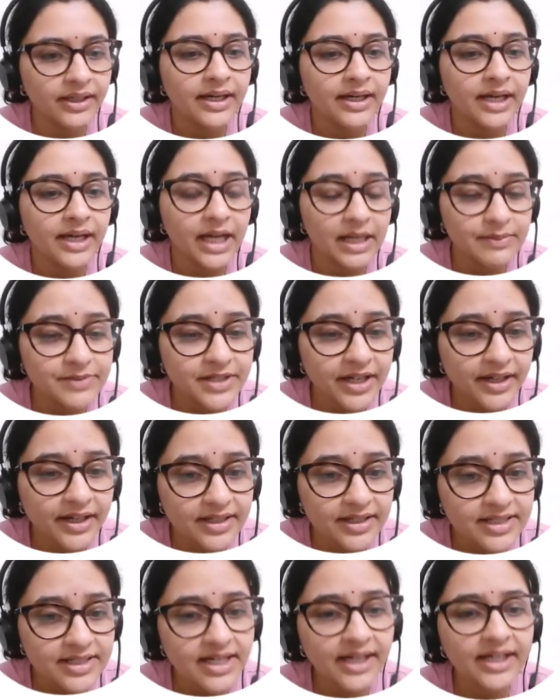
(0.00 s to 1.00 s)
Helps in
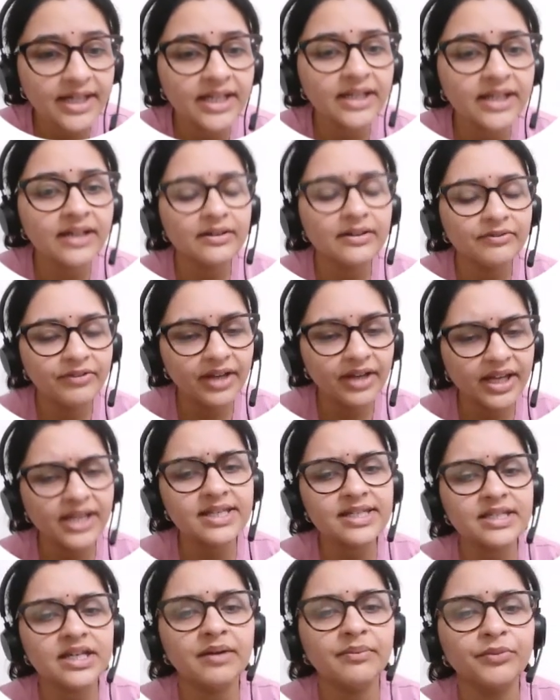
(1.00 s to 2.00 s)
understanding various
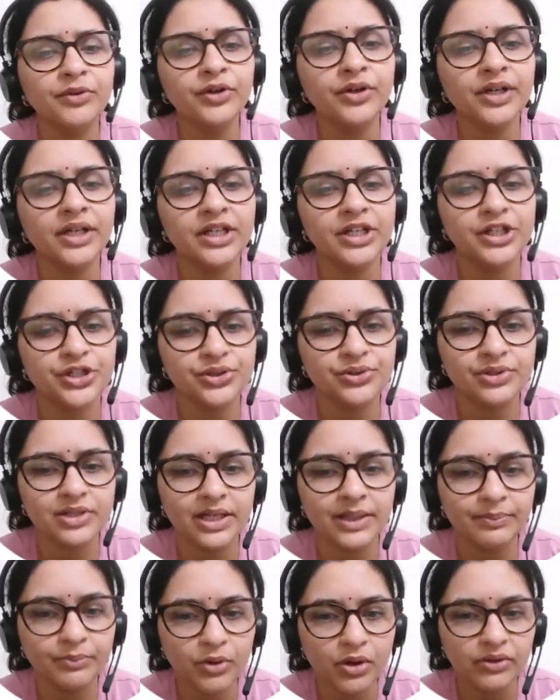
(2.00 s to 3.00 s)
community issues
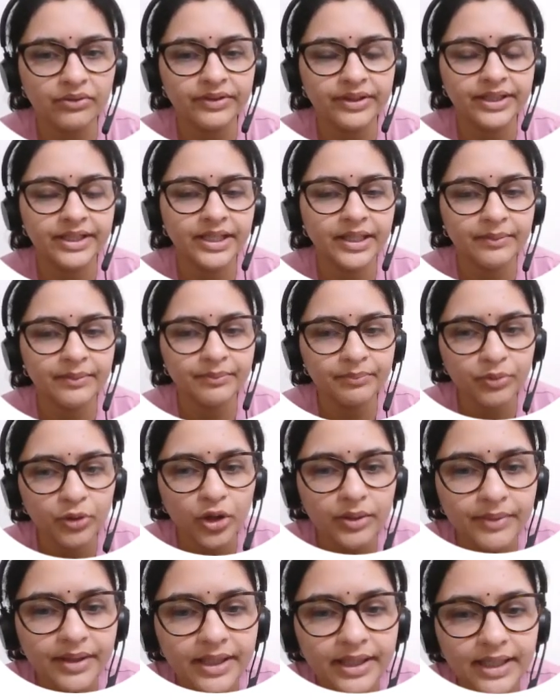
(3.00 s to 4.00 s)
like poverty,
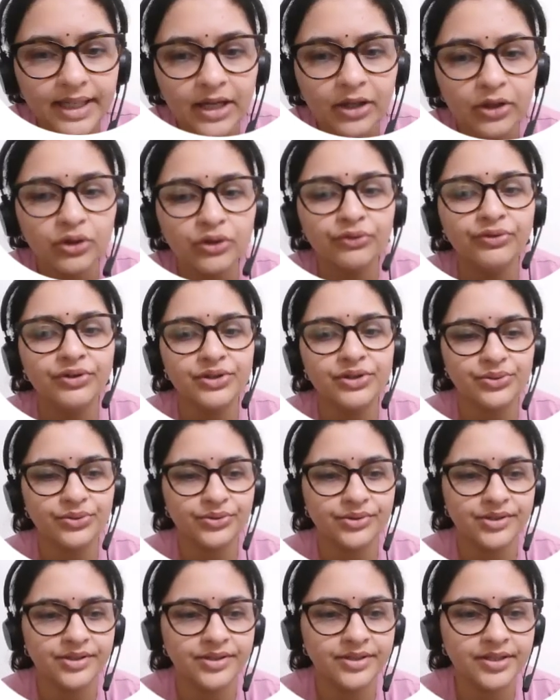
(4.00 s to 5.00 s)
employment, lack of
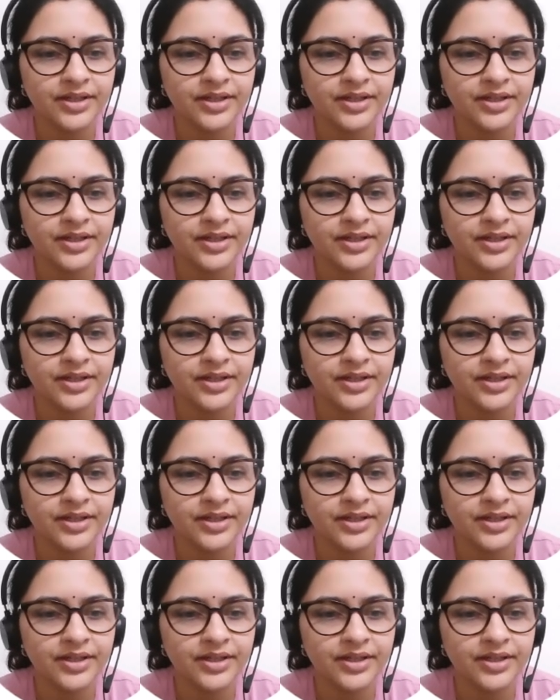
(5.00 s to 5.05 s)
resources.